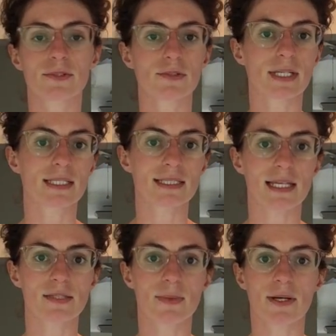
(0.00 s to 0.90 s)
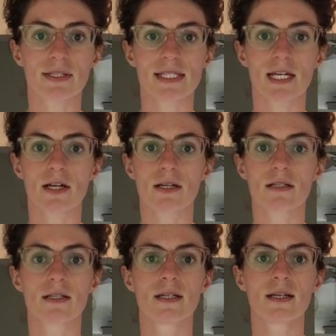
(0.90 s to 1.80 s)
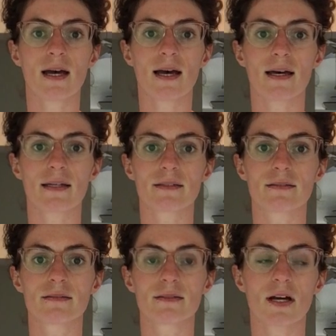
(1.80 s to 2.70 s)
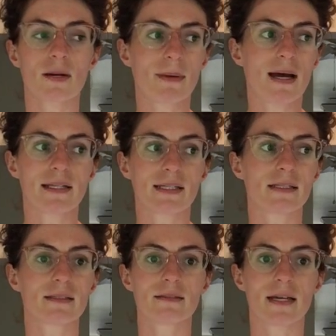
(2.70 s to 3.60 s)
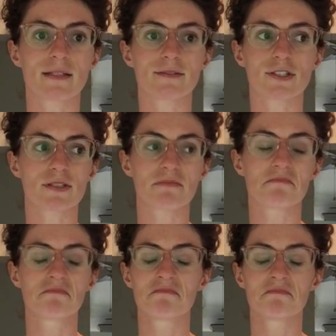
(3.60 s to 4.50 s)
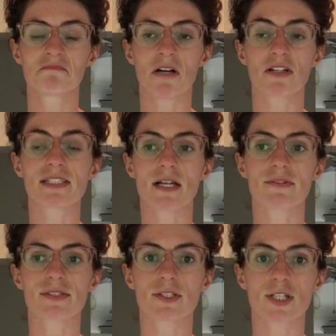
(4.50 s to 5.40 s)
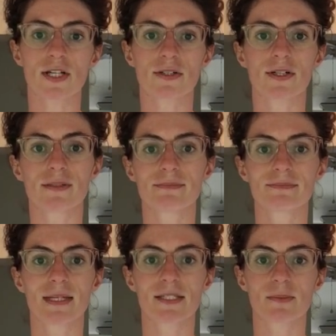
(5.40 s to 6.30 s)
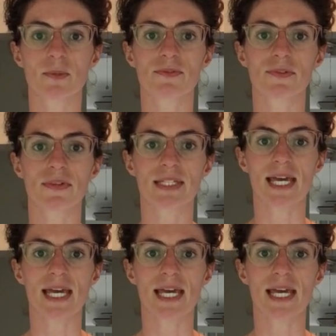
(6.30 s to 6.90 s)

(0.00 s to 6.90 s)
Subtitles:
creates less wear and tear on our body and just ourselves in general as we move through the